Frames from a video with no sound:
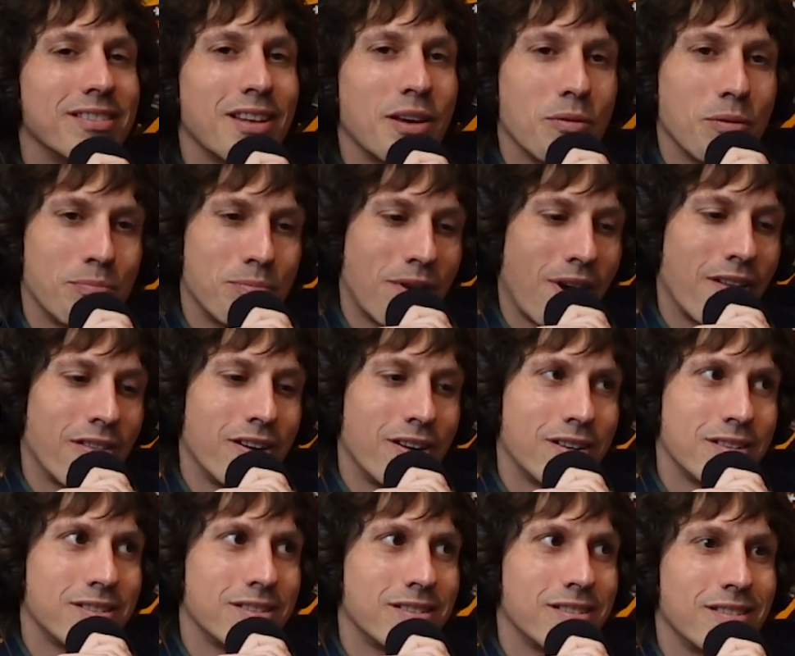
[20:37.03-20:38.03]
They were
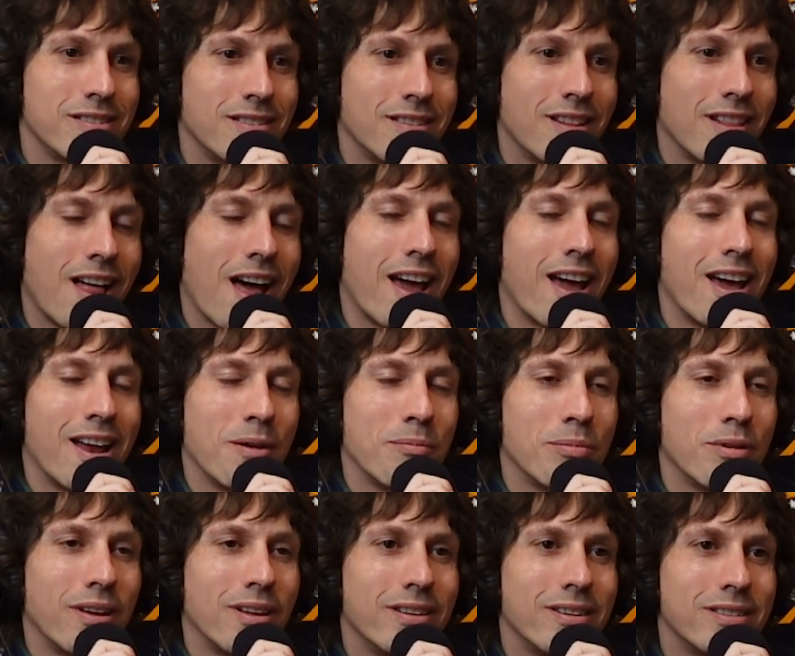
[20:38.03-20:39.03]
brothers, the Liana
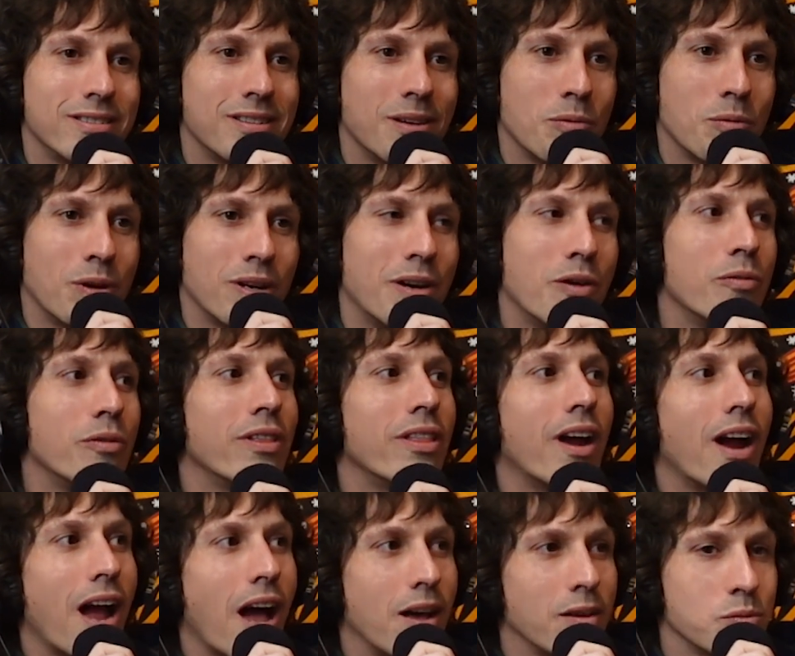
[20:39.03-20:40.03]
brothers. I went over to
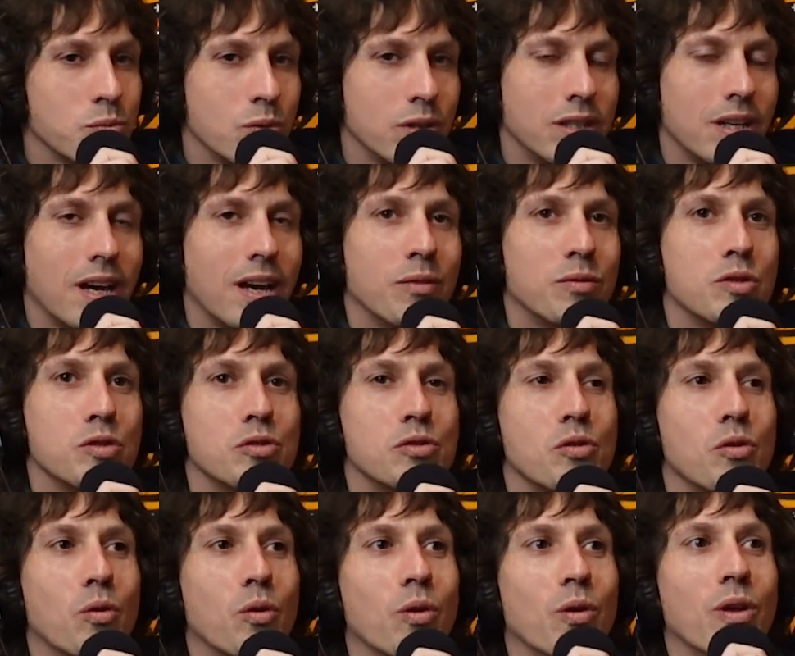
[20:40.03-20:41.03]
their house one day after
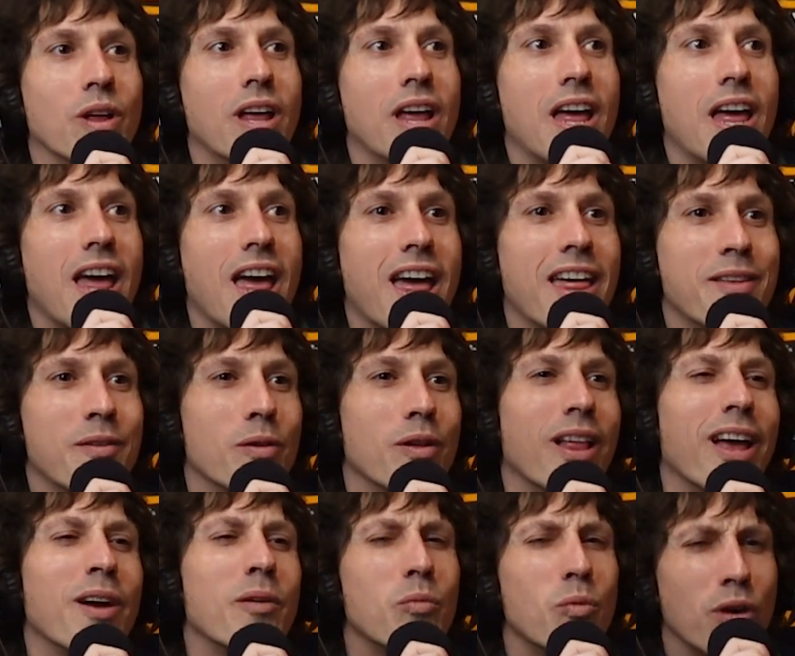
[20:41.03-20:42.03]
school and they were
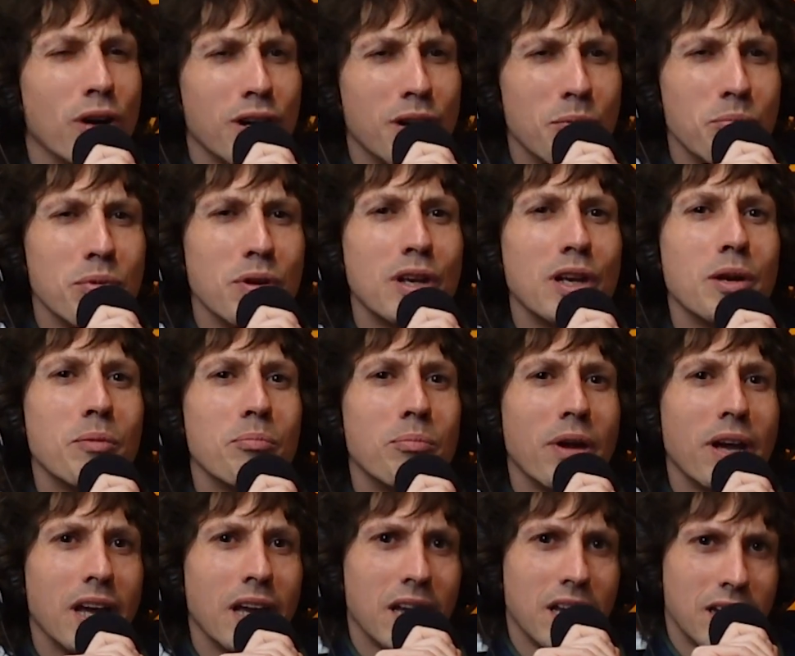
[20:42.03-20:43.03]
like, we're going to be in a
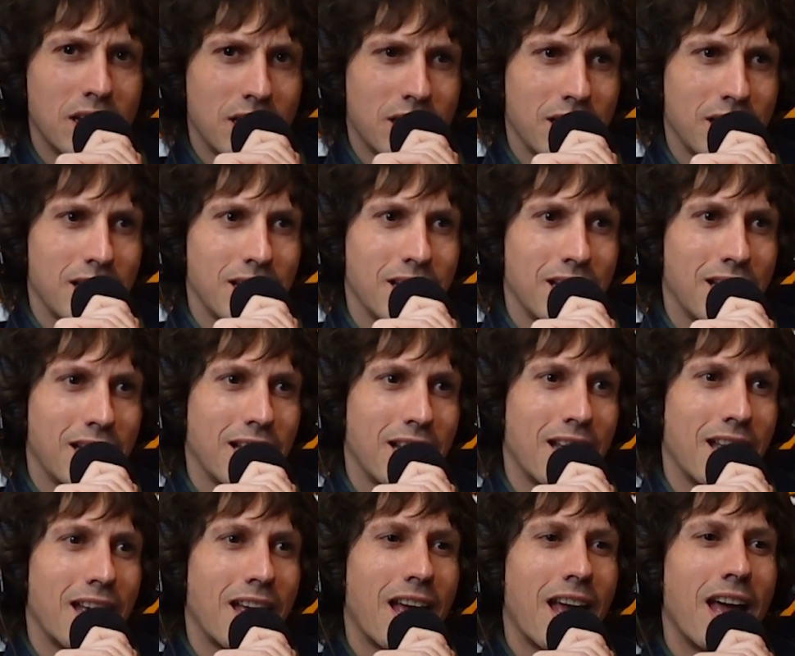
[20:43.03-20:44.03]
band.
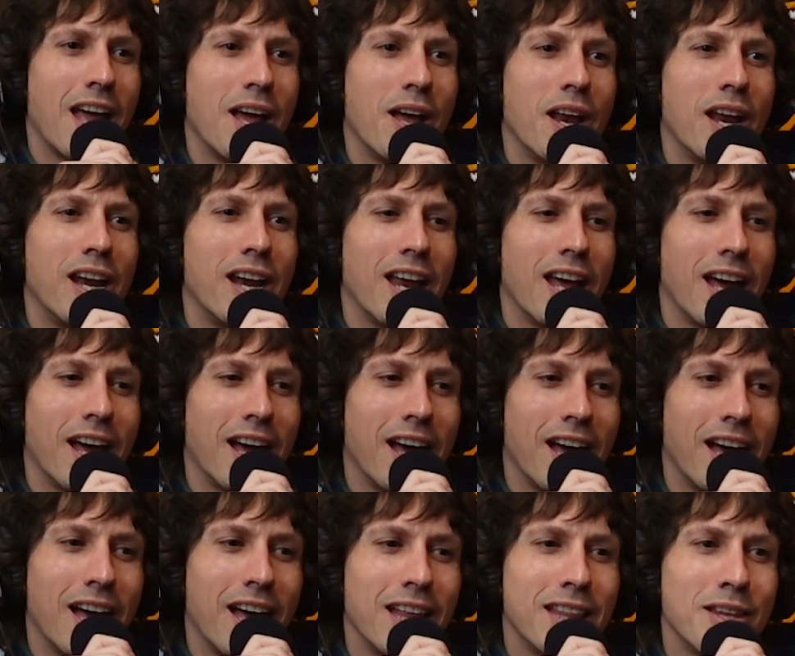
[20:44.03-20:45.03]

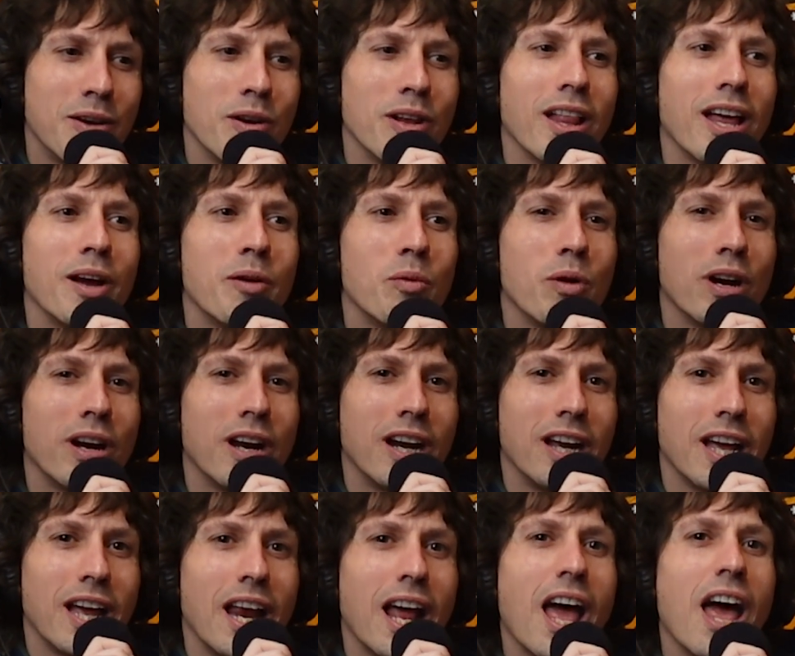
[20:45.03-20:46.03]
And they were like, we're going to
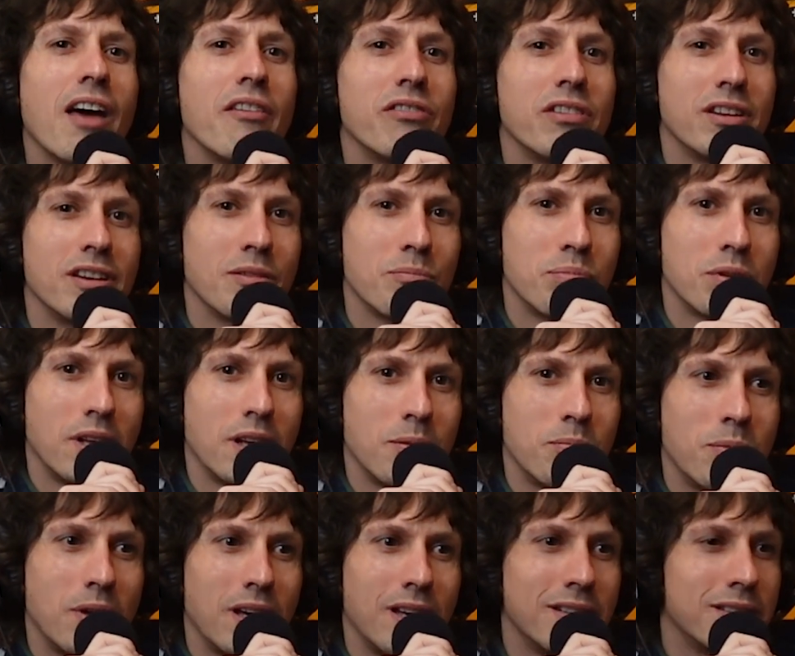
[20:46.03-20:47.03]
get Evan to play
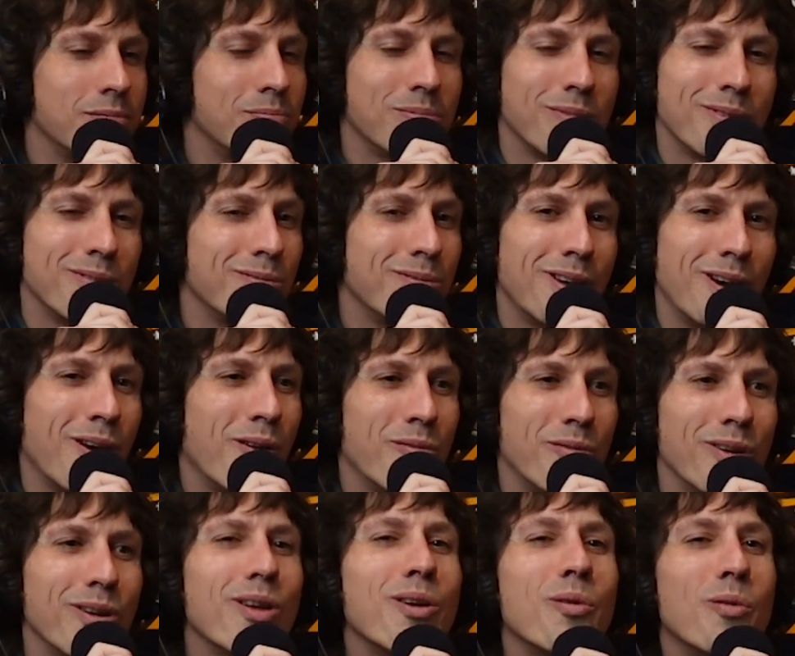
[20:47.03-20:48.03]
bass, but we don't
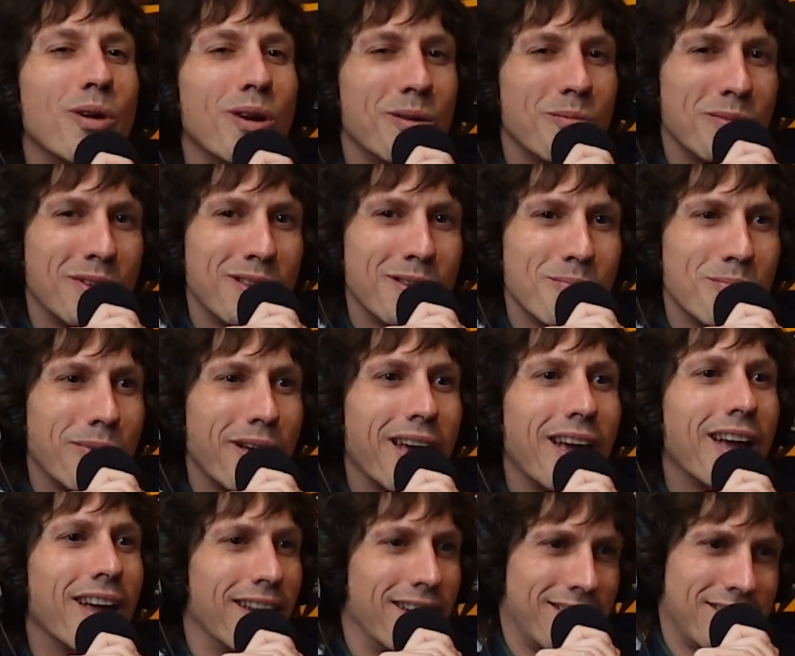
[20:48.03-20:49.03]
really want him in the band.